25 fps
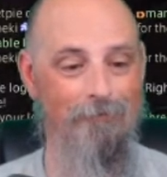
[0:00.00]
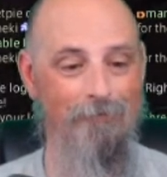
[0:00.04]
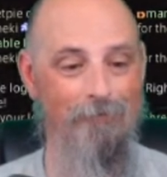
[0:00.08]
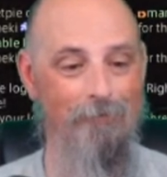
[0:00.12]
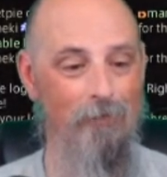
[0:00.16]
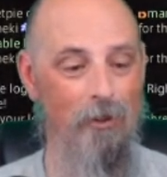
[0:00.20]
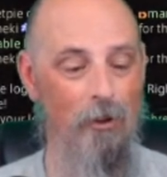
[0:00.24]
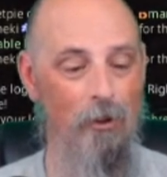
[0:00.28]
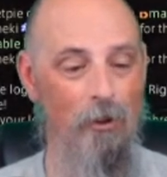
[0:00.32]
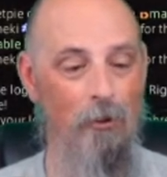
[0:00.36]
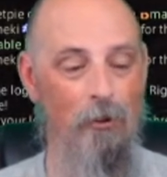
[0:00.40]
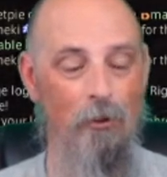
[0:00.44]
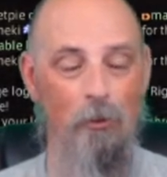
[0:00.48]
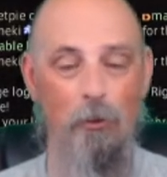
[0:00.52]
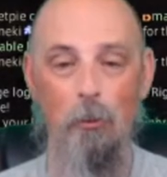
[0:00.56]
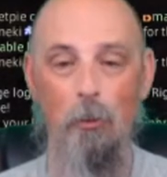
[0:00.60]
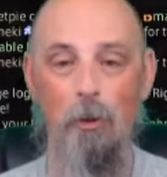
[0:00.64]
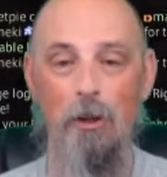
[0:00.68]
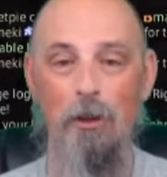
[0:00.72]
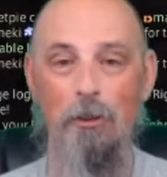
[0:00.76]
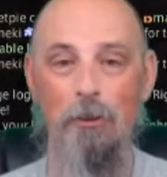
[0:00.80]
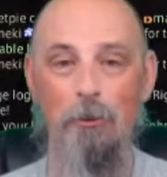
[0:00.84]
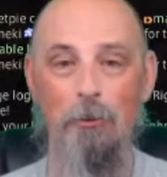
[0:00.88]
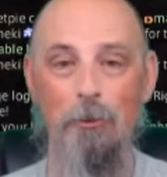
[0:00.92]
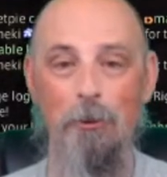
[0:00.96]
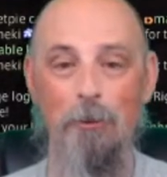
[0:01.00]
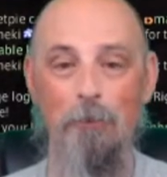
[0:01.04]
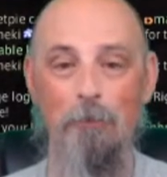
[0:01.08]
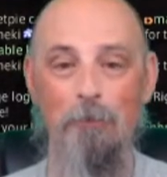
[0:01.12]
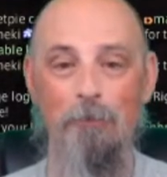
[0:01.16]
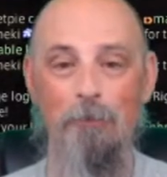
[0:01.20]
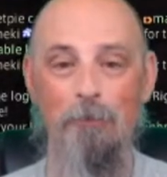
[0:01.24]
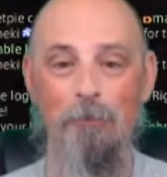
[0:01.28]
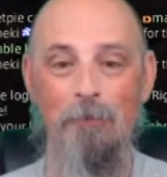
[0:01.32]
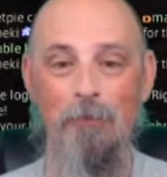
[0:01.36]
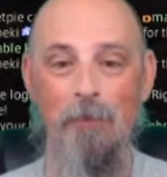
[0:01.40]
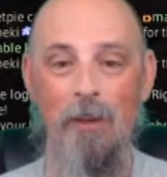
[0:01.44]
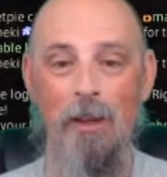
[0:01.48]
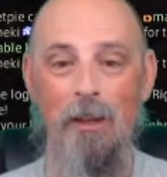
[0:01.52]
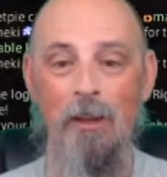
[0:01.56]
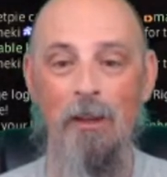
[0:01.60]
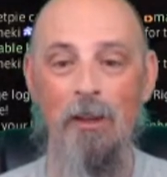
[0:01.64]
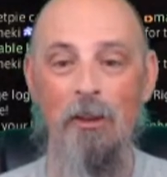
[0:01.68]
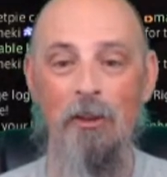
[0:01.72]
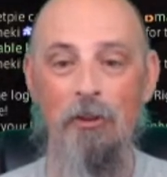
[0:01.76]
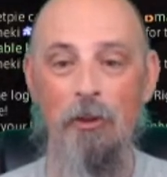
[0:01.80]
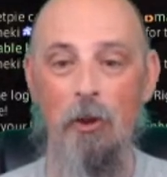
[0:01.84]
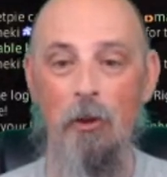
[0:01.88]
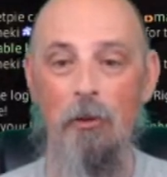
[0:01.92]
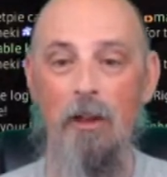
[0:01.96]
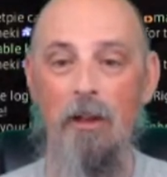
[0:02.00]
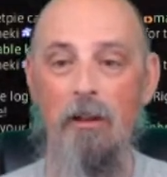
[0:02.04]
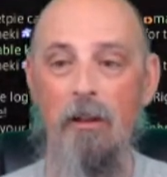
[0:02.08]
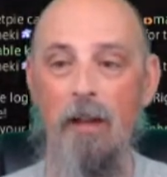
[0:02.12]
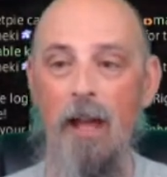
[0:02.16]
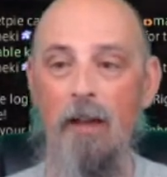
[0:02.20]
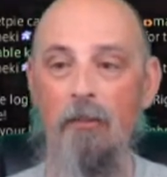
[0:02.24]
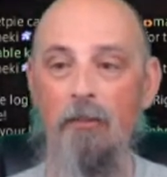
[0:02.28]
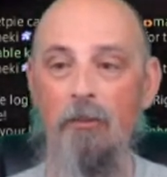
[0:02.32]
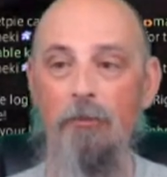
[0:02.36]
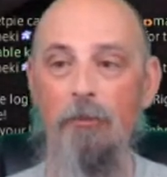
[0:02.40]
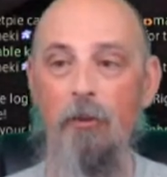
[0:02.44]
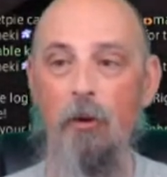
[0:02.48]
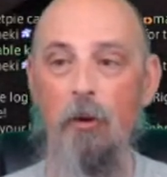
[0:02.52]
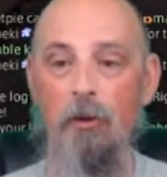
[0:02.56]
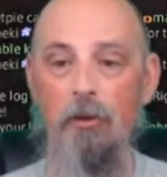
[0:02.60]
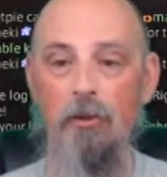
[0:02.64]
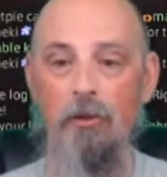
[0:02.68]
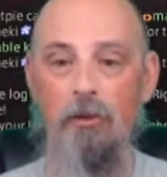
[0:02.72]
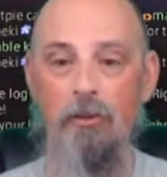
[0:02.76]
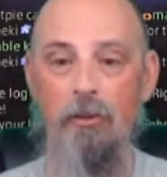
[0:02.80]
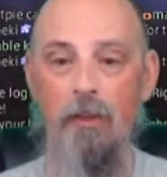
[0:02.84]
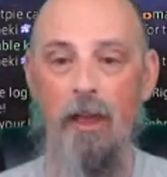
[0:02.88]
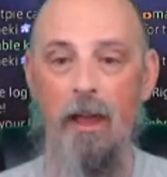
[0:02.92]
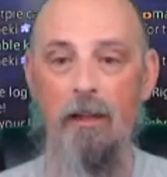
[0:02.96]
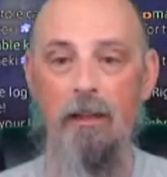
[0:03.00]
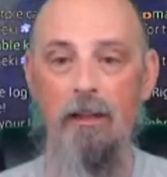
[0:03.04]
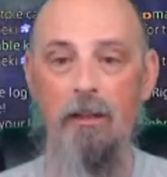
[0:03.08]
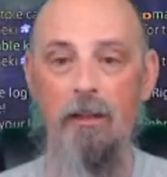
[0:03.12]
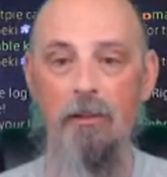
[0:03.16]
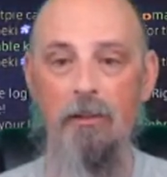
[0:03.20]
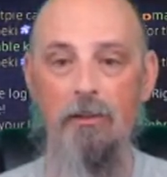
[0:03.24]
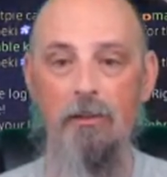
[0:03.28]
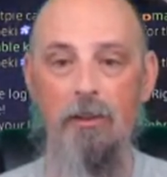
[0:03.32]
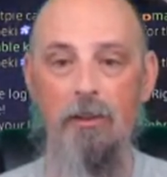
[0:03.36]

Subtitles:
all the way through it. So there you have it, folks. That is